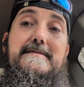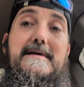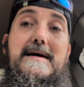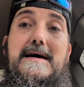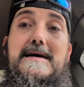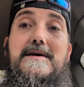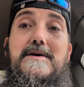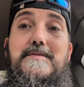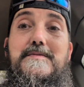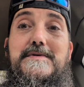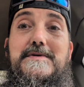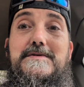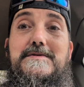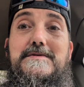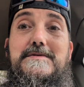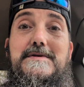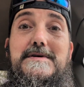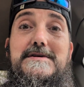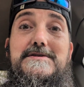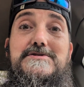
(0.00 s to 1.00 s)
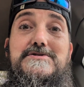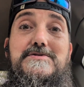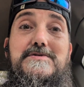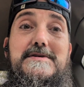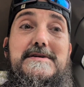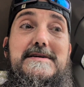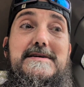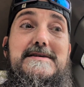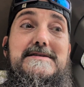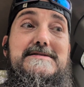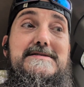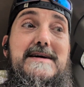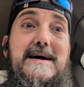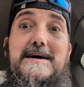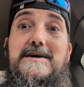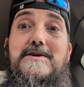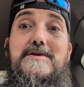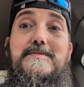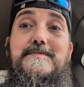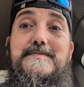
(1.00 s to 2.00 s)
I hope you enjoyed this.
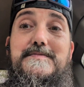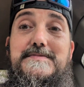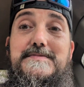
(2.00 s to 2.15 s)
I hope